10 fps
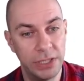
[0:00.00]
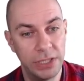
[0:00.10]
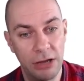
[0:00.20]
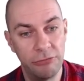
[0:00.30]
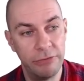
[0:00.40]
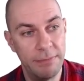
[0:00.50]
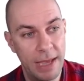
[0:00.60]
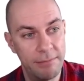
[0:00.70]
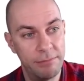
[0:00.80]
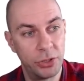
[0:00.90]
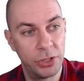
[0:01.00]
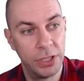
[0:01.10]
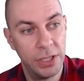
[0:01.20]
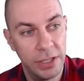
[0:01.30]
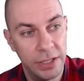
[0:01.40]
Now, remember
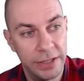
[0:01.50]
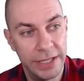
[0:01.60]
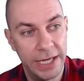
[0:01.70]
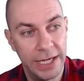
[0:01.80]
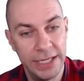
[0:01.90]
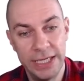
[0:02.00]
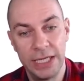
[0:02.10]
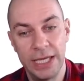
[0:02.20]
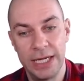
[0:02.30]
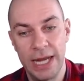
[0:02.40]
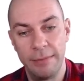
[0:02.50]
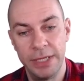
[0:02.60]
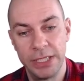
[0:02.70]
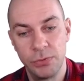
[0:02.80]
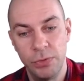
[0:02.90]
that in
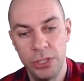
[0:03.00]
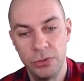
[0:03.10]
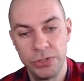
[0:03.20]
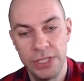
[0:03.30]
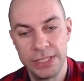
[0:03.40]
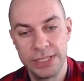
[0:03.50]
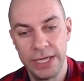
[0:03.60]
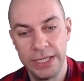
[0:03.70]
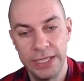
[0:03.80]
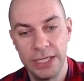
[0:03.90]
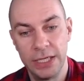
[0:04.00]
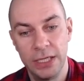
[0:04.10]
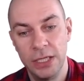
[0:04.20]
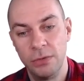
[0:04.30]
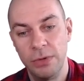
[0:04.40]
economics, we use this idea
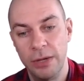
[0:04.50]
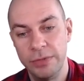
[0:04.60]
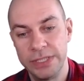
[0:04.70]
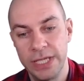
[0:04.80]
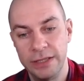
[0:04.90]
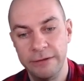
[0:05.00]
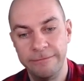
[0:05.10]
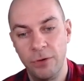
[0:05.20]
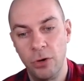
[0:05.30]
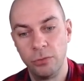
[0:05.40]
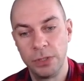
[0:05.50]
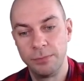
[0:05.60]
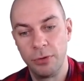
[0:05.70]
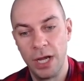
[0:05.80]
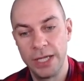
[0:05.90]
where we said the forward
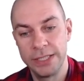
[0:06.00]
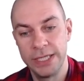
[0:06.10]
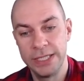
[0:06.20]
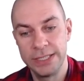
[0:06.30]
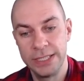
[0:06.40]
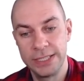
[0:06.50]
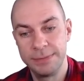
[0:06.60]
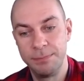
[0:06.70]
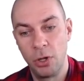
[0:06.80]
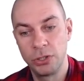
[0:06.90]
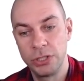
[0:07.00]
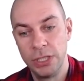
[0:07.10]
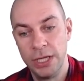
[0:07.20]
price is the spot,